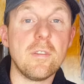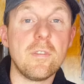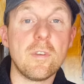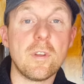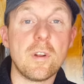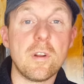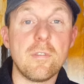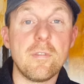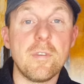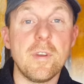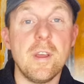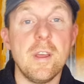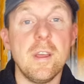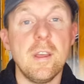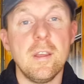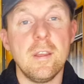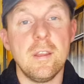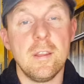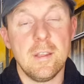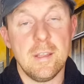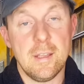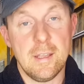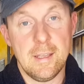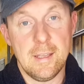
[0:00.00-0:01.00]
sort of
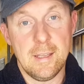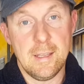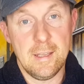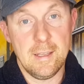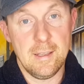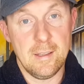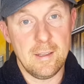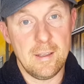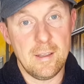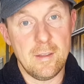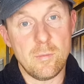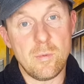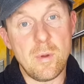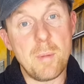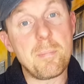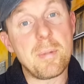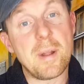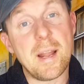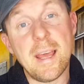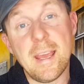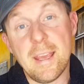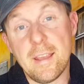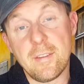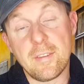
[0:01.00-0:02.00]

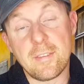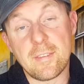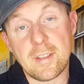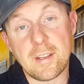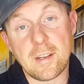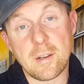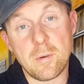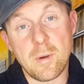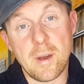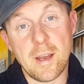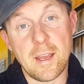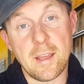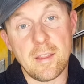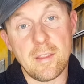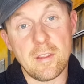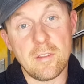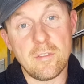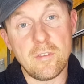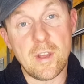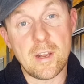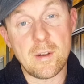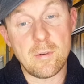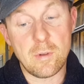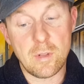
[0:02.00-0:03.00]
replaced, in a way, the
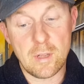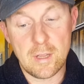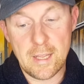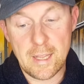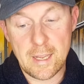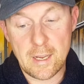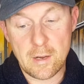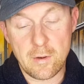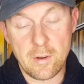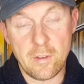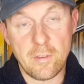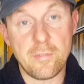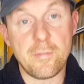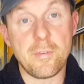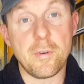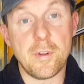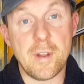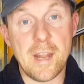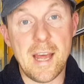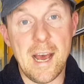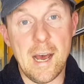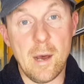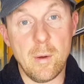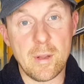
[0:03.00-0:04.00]
General Licorice, for
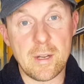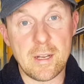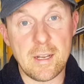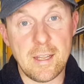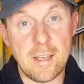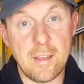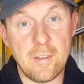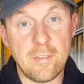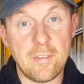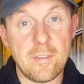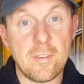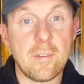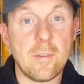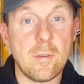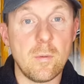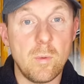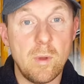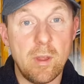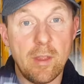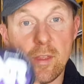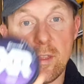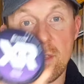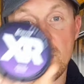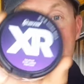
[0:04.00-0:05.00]
now at least,
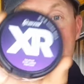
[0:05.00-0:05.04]
with